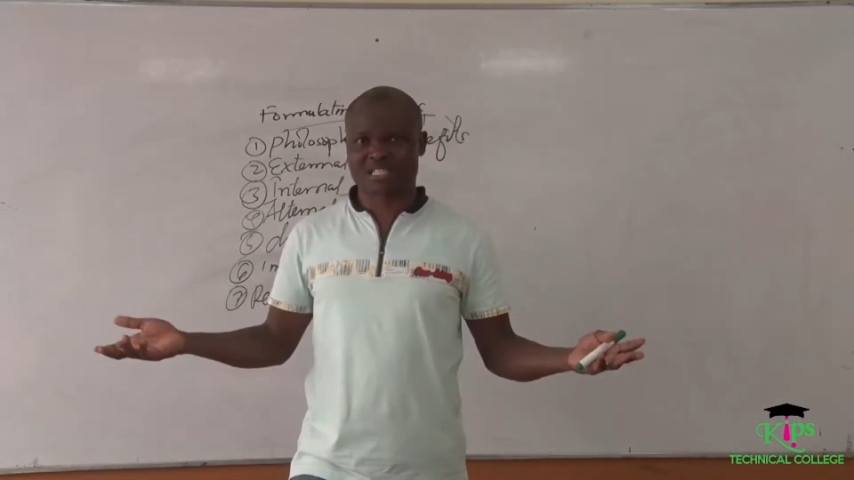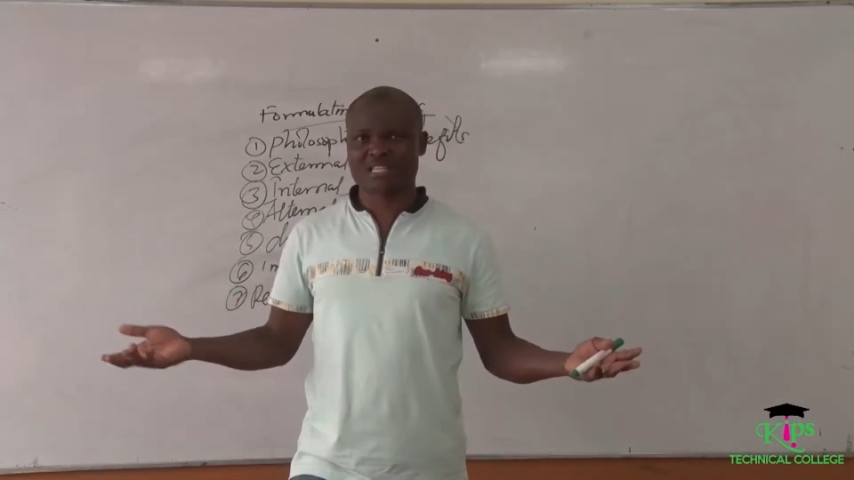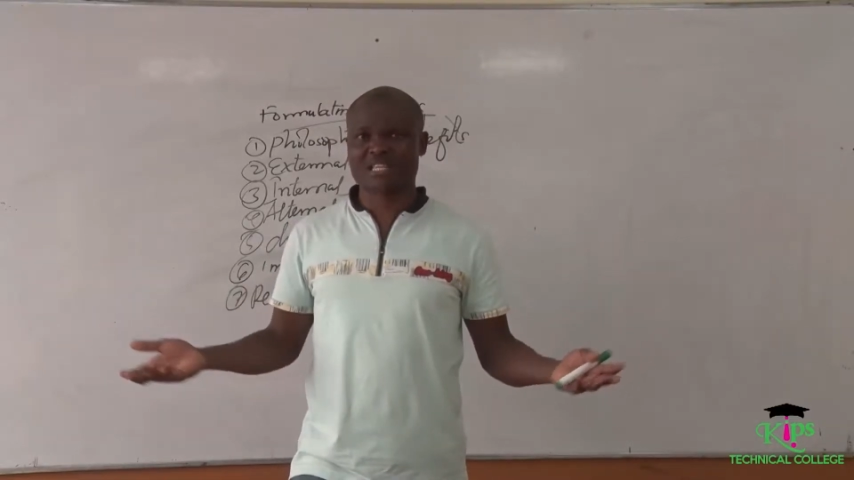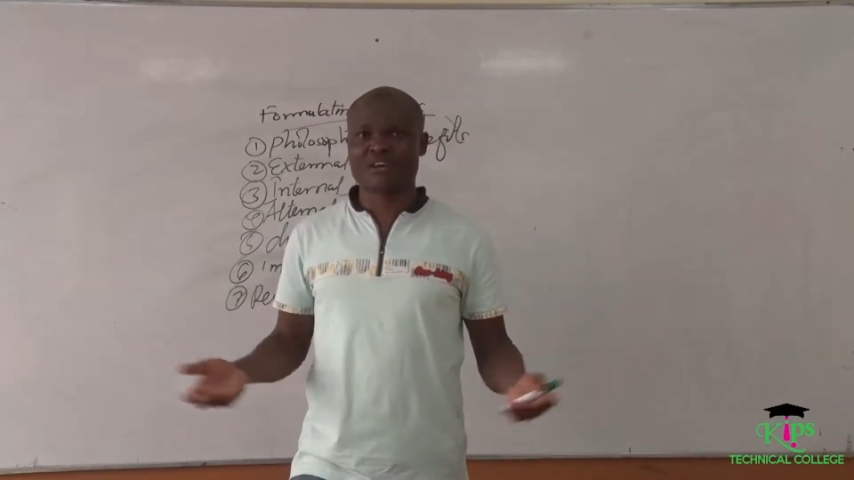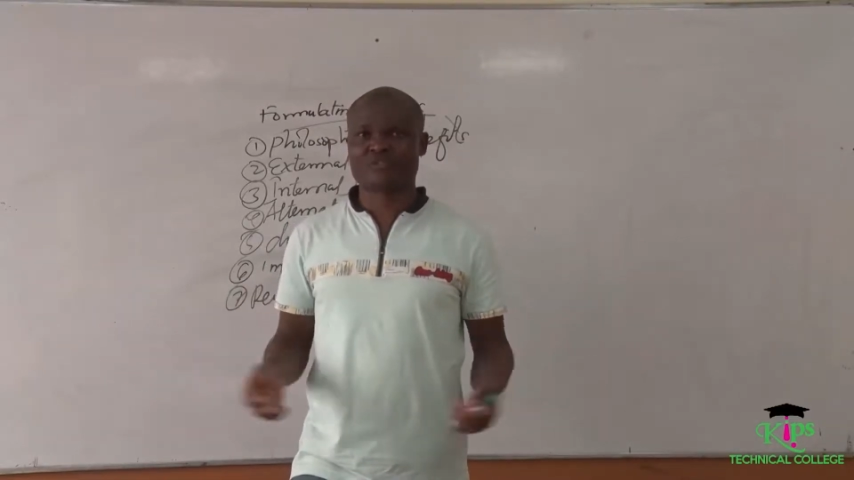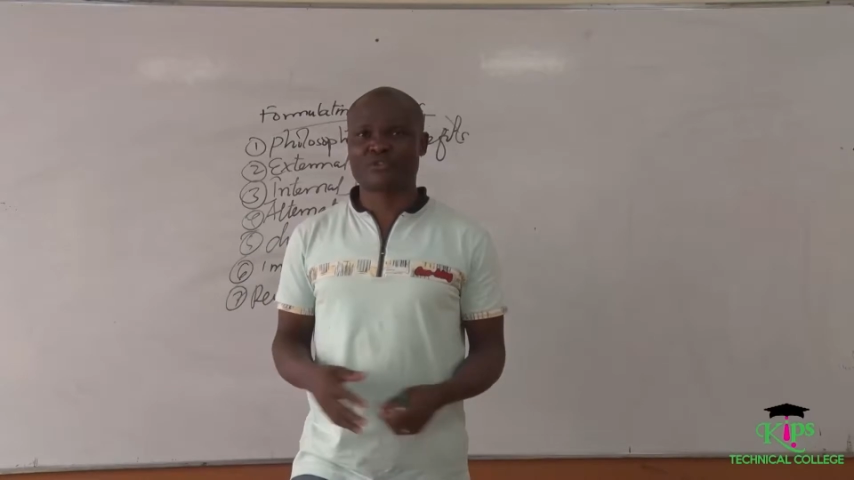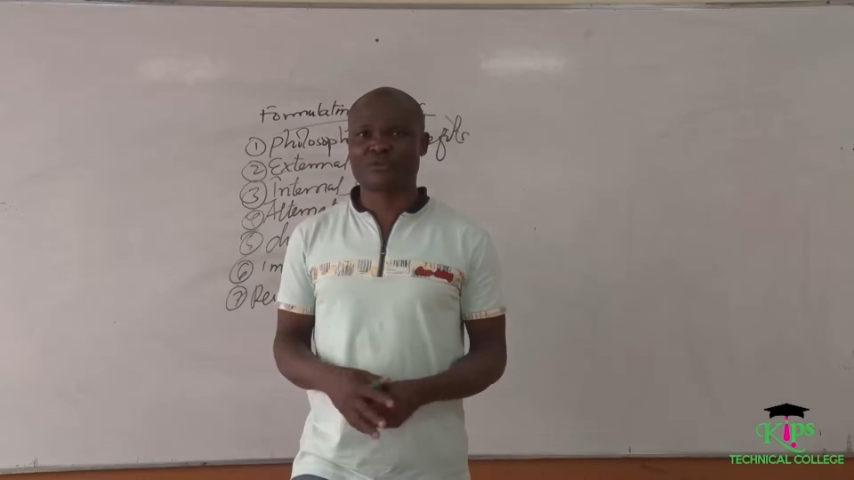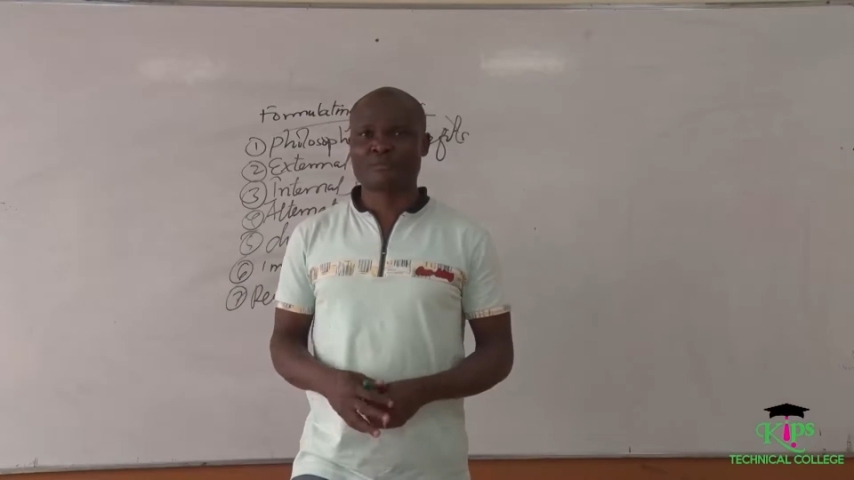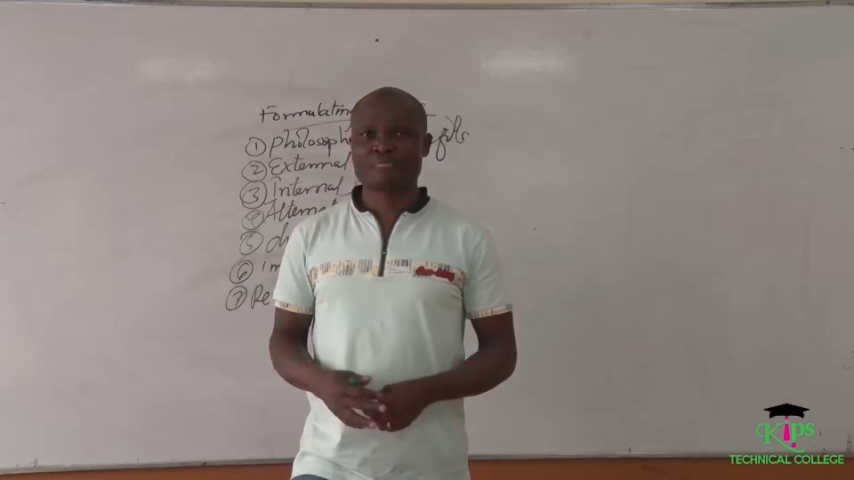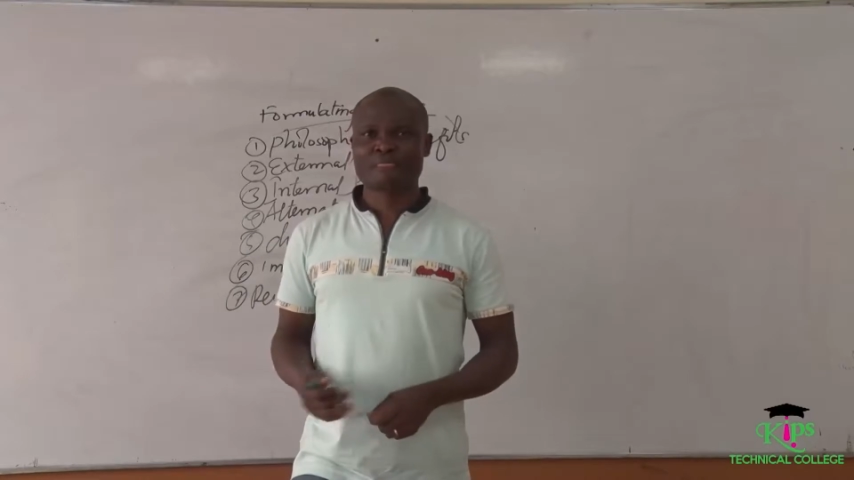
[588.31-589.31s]
And
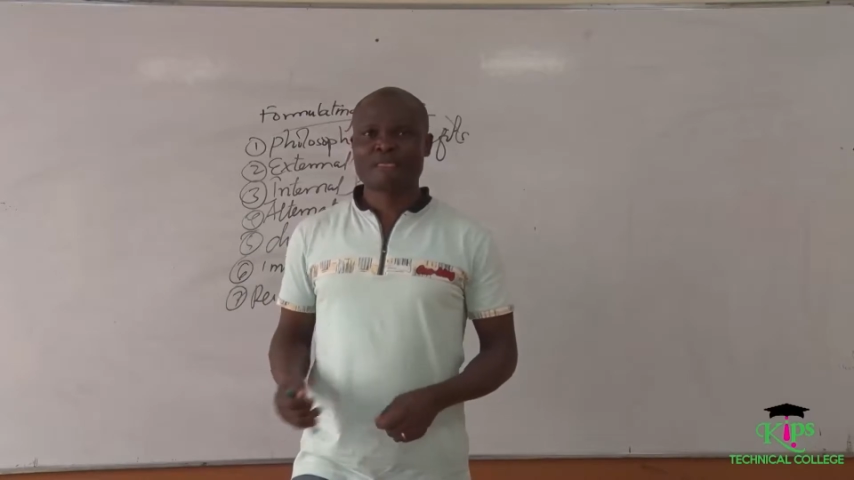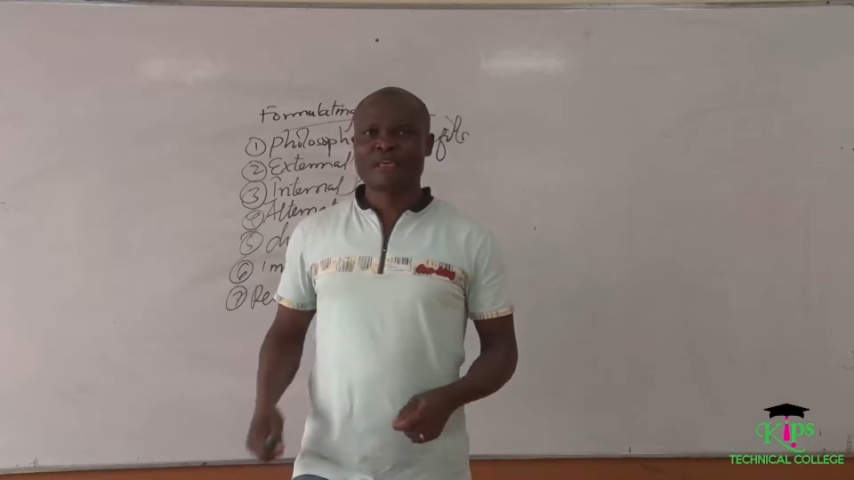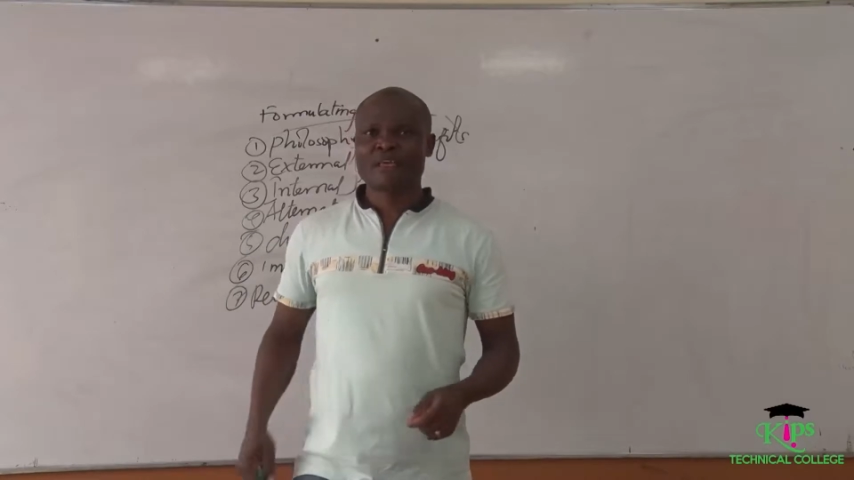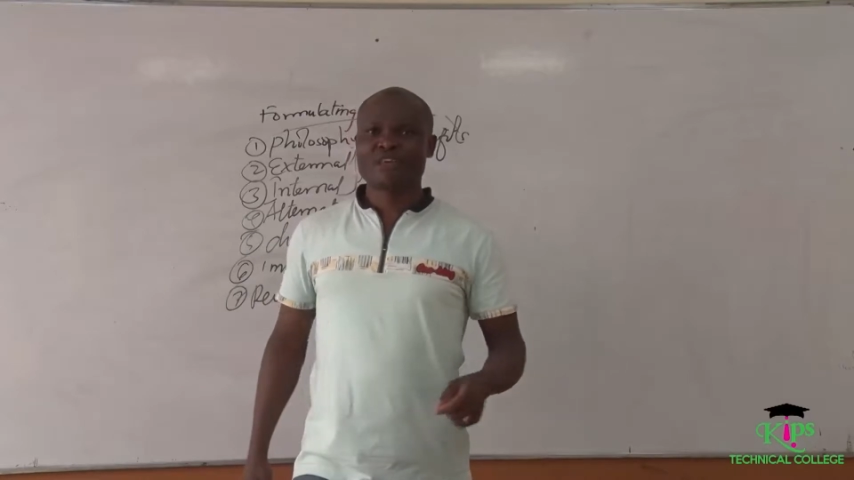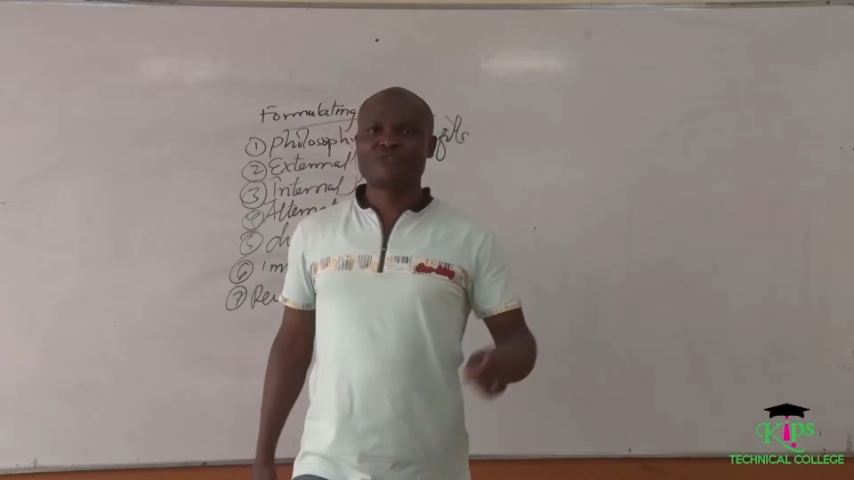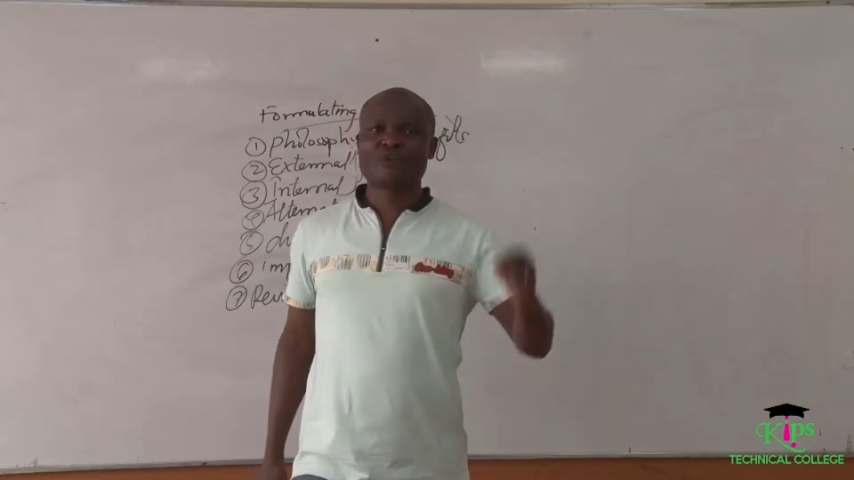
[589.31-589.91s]
therefore, if